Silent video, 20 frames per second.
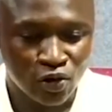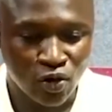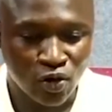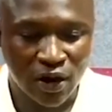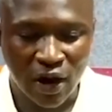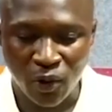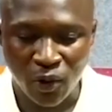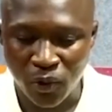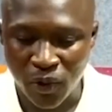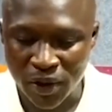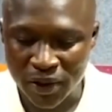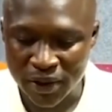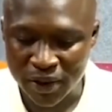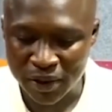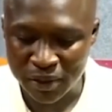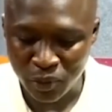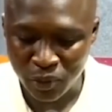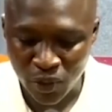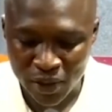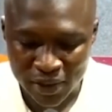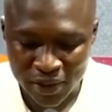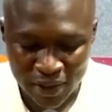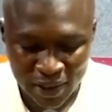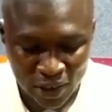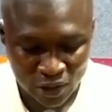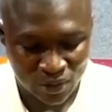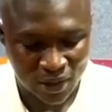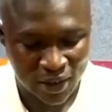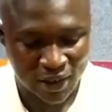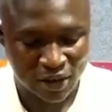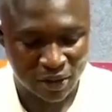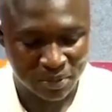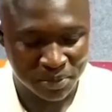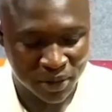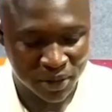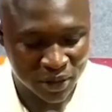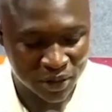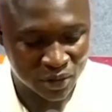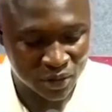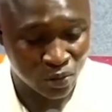So now, what the National
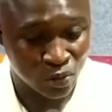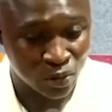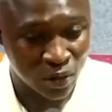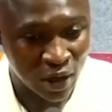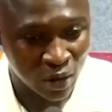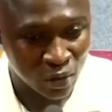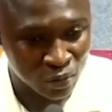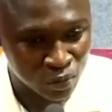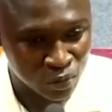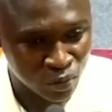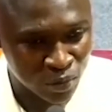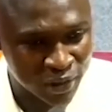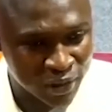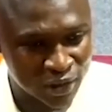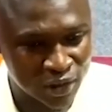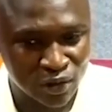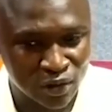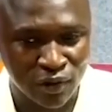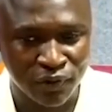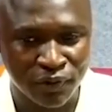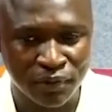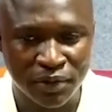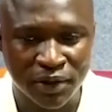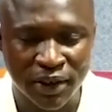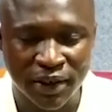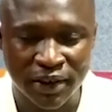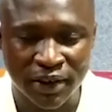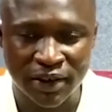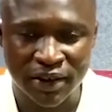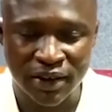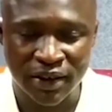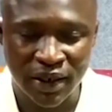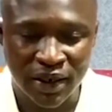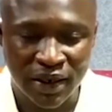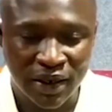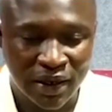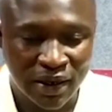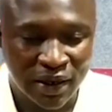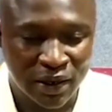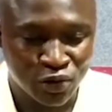Assembly should now do, instead of this
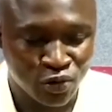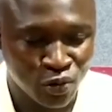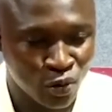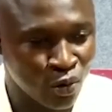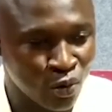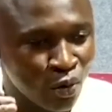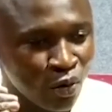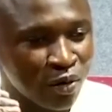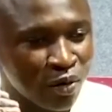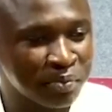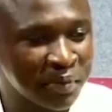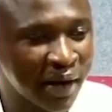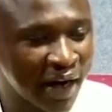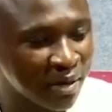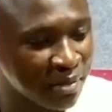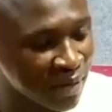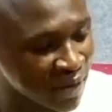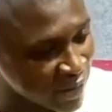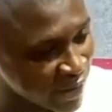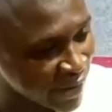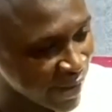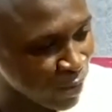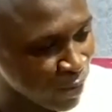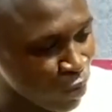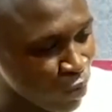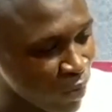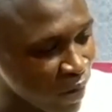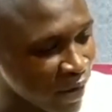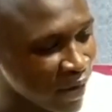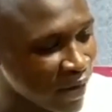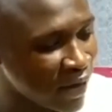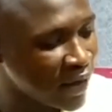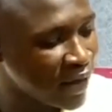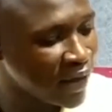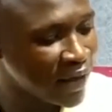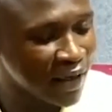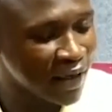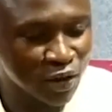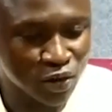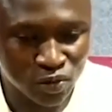so-called parliamentary inquiry,
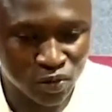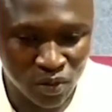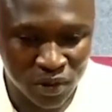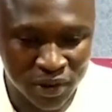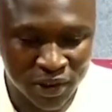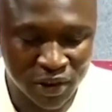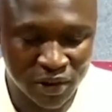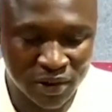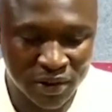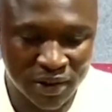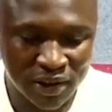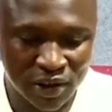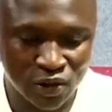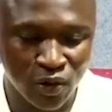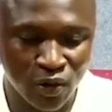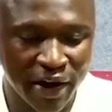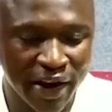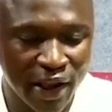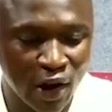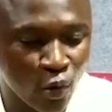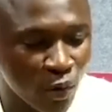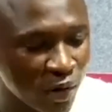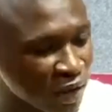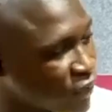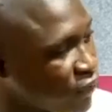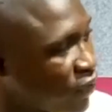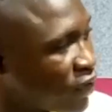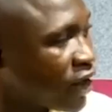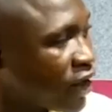is to request for